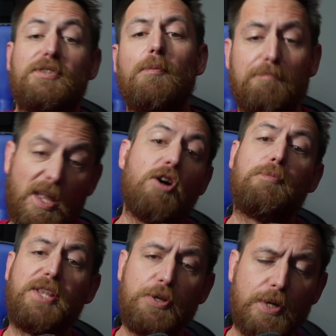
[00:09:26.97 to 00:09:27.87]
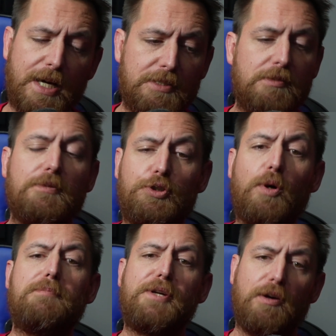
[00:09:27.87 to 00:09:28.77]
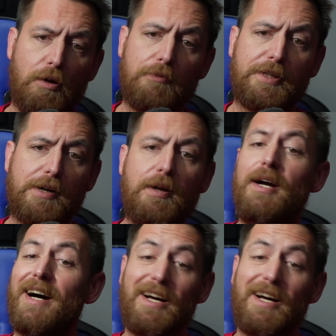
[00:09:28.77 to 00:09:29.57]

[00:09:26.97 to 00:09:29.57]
So I hope that you guys join me over there.